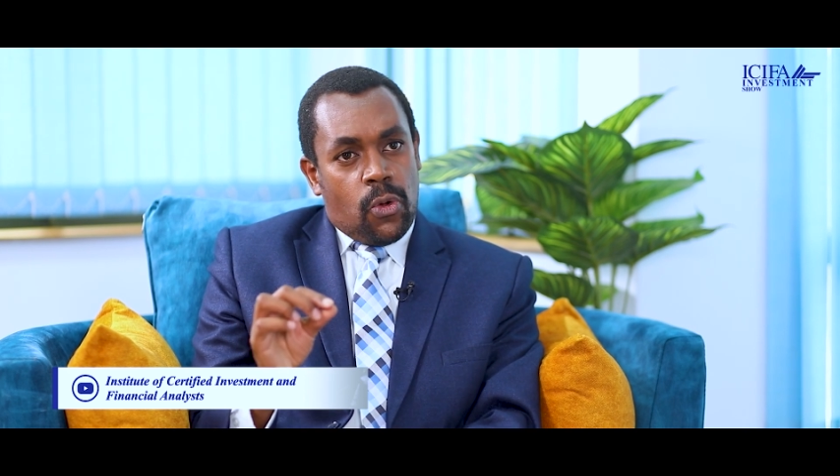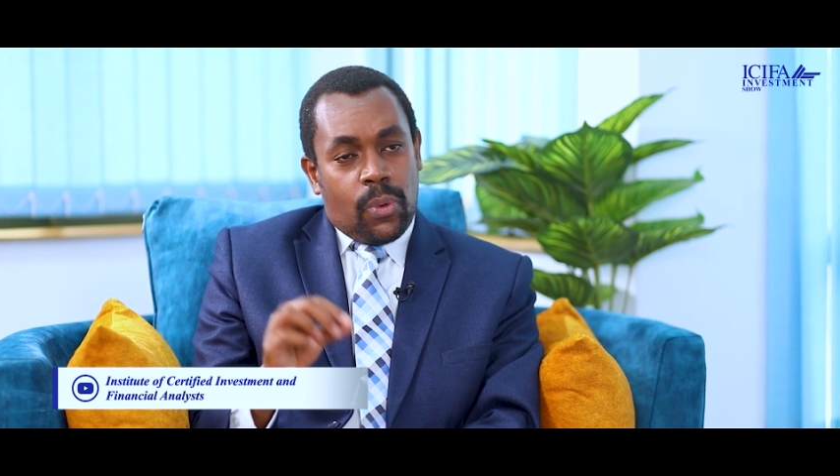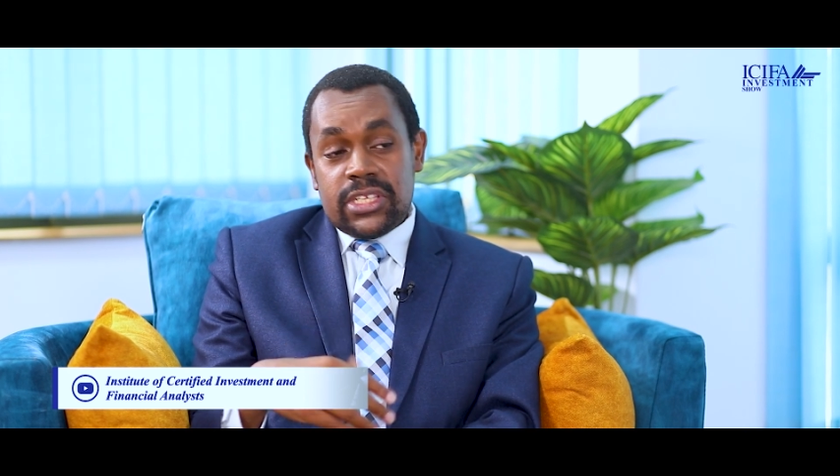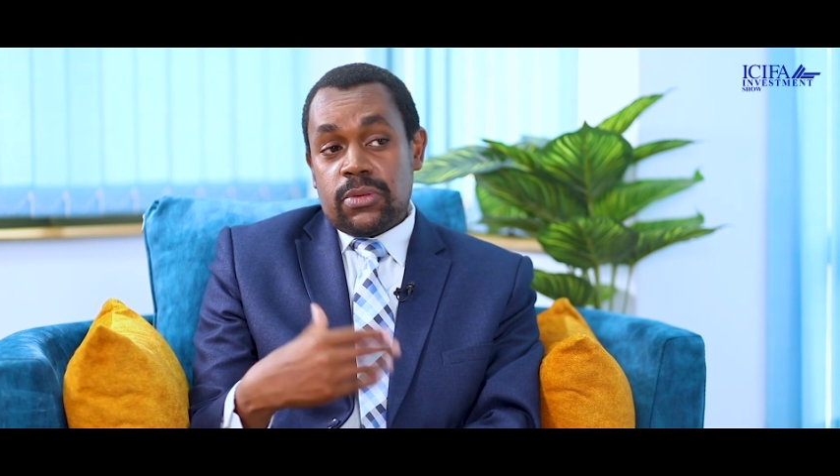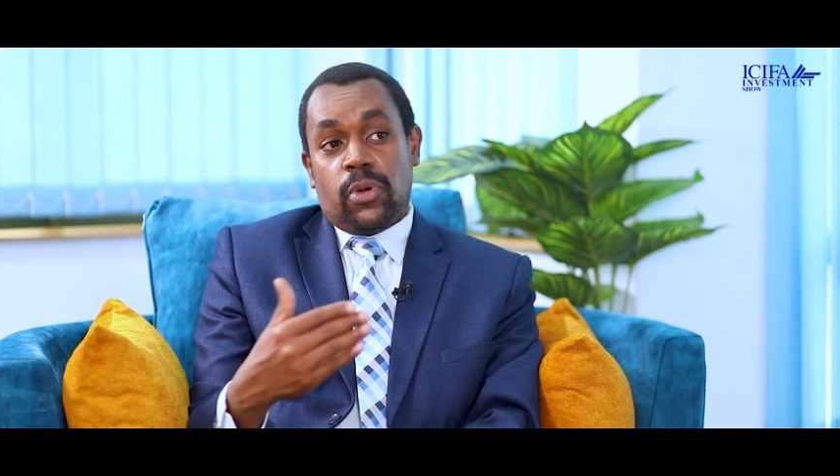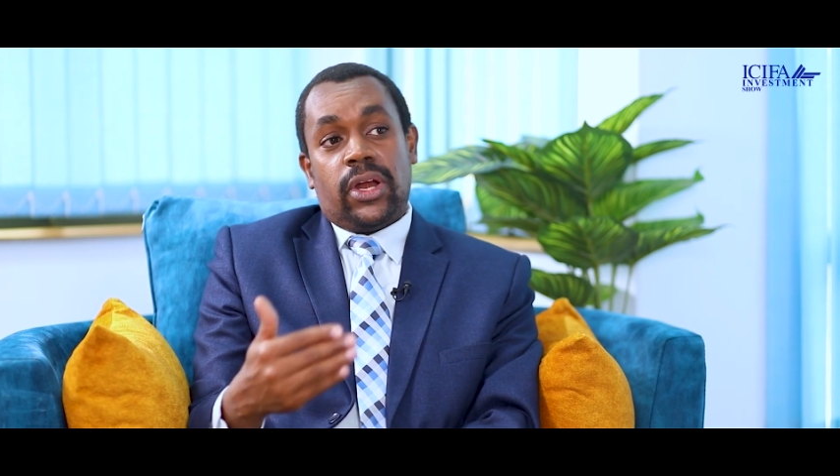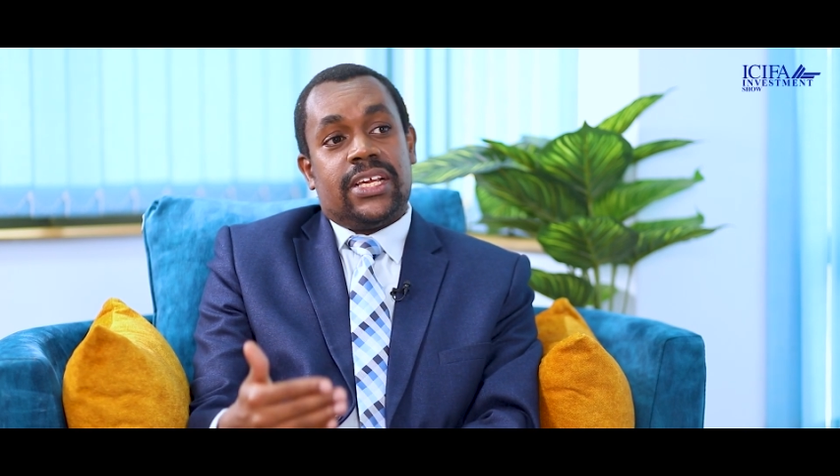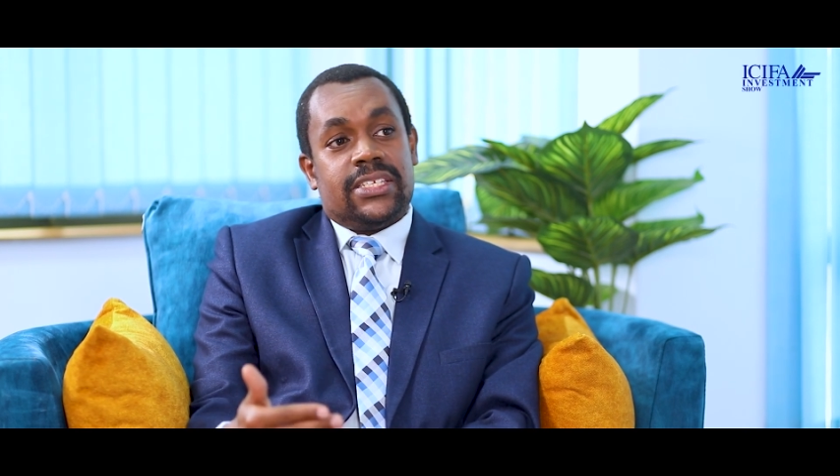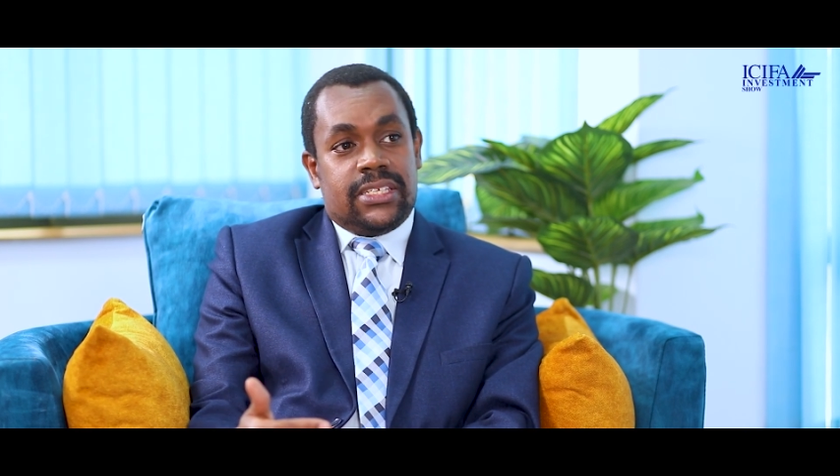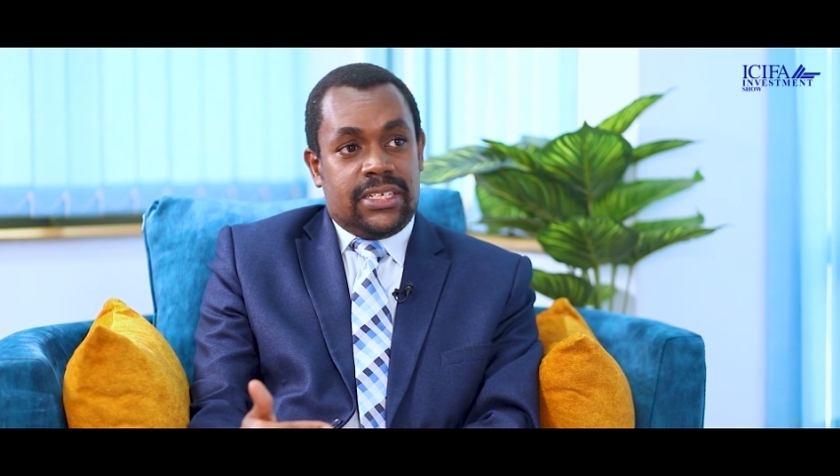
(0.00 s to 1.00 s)
Once the
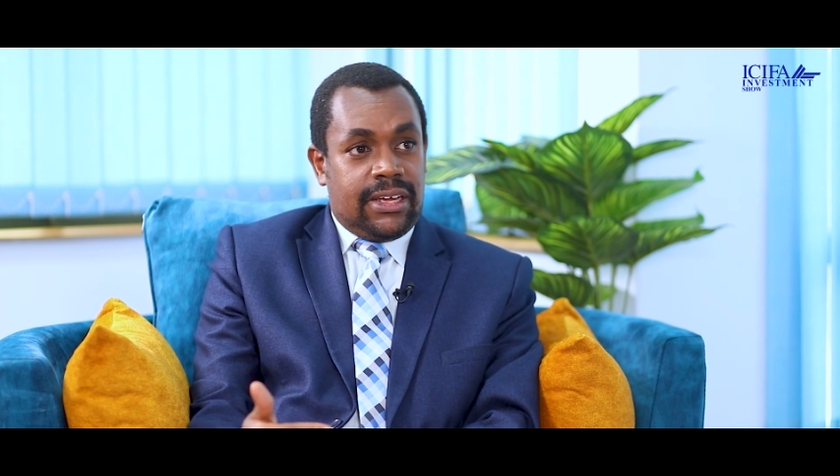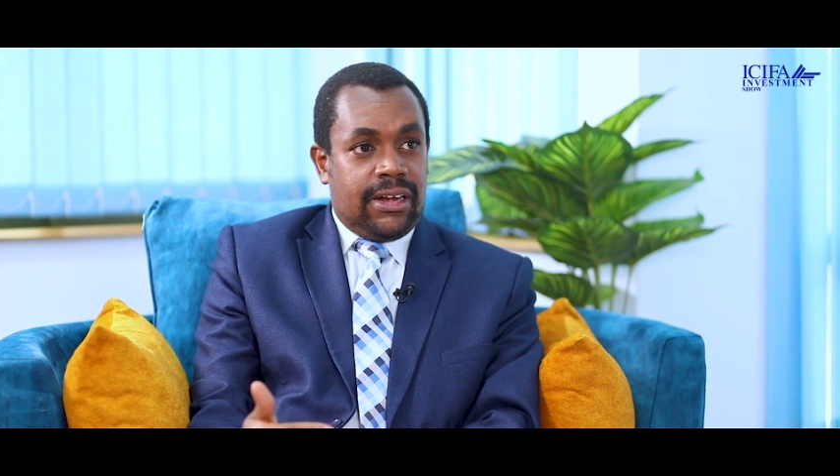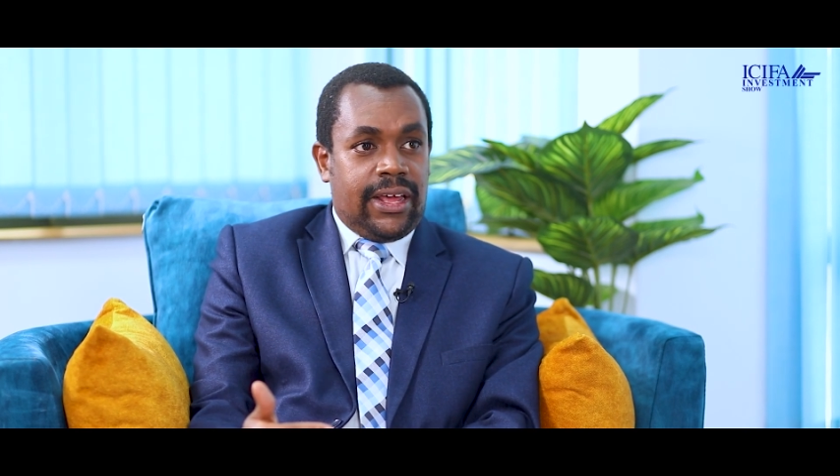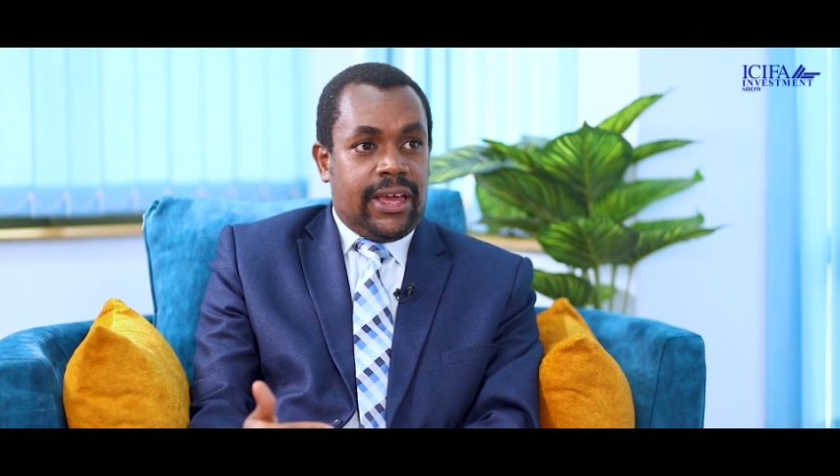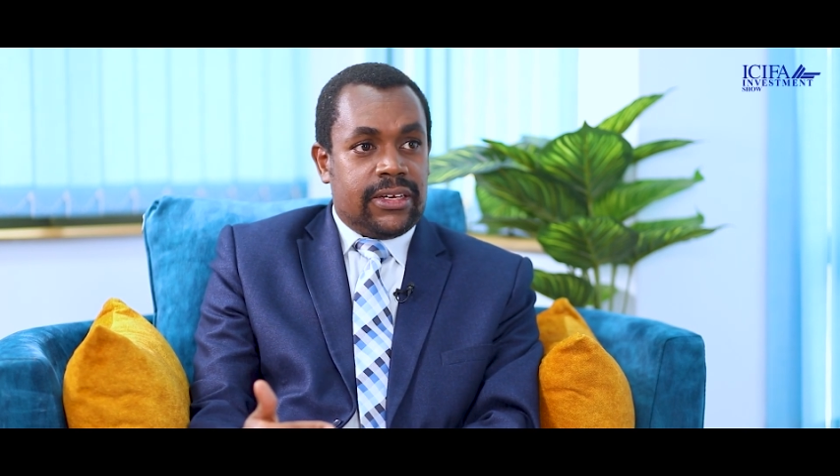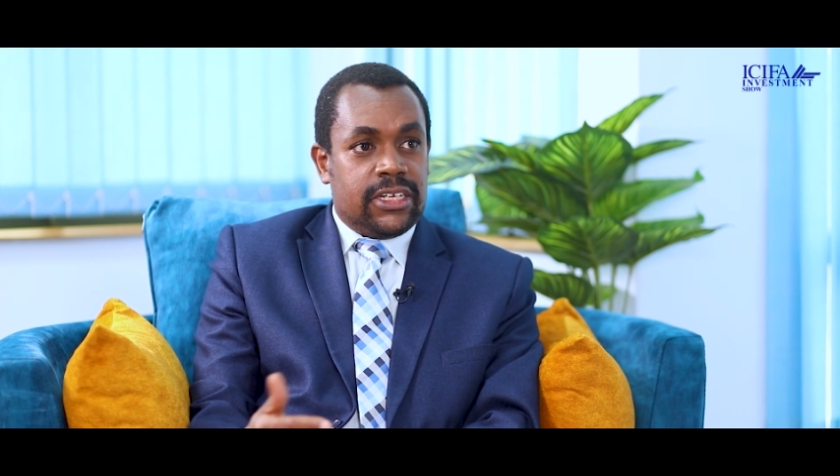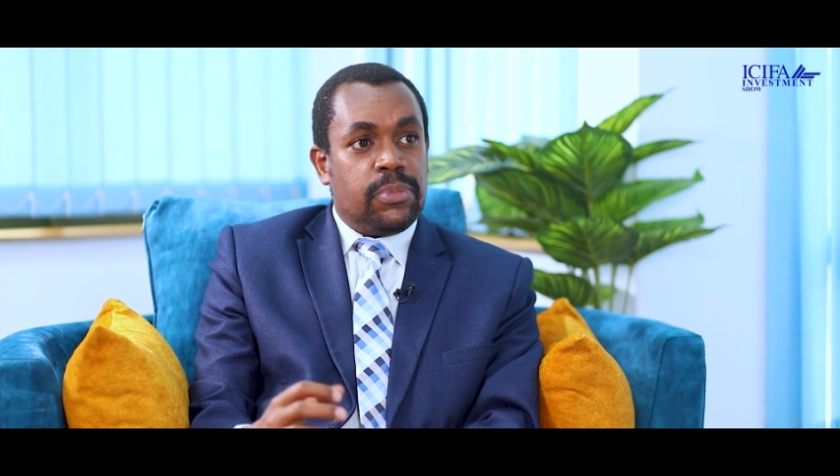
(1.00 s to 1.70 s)
bonus is declared,